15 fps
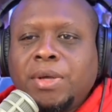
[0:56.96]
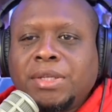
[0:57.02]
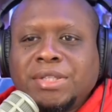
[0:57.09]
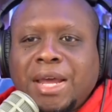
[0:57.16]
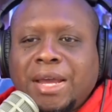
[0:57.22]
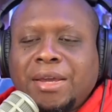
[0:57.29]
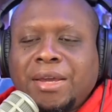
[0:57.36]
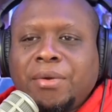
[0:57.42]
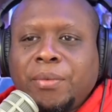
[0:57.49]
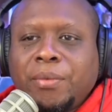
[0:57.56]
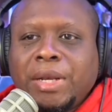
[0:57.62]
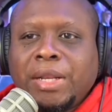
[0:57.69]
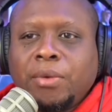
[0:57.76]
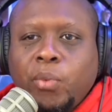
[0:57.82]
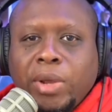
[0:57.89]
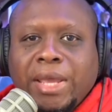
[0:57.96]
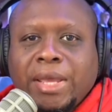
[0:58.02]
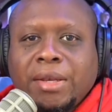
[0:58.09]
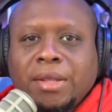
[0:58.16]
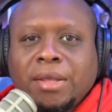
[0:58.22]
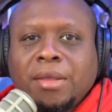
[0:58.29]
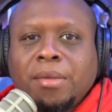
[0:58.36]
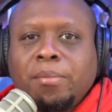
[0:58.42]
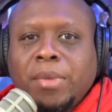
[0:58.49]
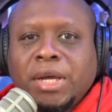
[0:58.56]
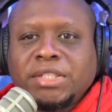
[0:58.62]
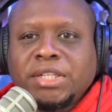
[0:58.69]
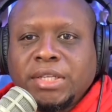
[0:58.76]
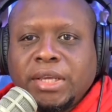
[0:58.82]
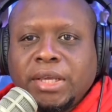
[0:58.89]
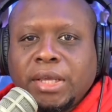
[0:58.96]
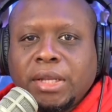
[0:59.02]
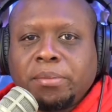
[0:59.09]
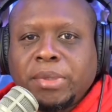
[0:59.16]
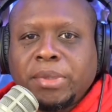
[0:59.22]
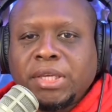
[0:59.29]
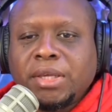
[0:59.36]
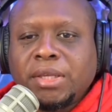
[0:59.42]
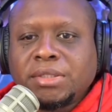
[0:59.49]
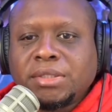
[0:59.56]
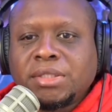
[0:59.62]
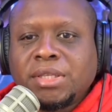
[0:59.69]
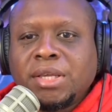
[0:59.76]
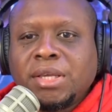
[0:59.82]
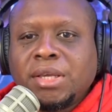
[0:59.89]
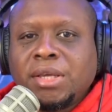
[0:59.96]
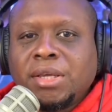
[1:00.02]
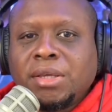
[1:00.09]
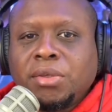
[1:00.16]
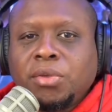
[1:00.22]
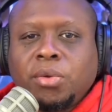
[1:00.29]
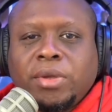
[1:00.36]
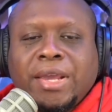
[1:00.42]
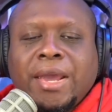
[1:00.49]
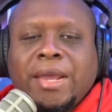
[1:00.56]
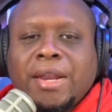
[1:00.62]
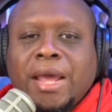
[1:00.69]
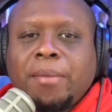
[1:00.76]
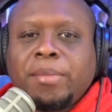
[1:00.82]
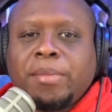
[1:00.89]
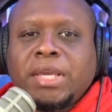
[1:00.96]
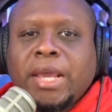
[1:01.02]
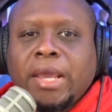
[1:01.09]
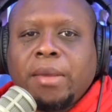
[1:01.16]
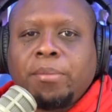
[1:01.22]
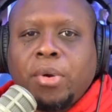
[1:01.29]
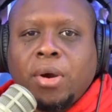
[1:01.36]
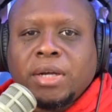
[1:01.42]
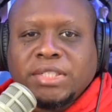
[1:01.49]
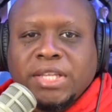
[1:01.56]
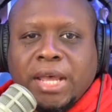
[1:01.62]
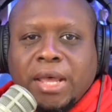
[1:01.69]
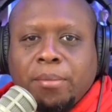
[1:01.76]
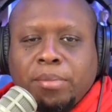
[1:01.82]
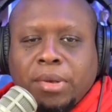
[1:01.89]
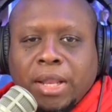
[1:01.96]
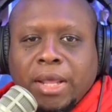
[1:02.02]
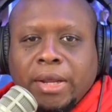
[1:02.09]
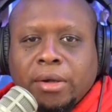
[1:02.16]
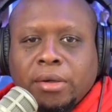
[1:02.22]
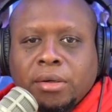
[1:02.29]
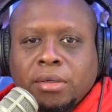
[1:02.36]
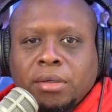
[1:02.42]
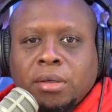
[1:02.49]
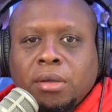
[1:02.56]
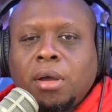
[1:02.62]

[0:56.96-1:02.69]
was not going to really win much again because you cannot be a part time player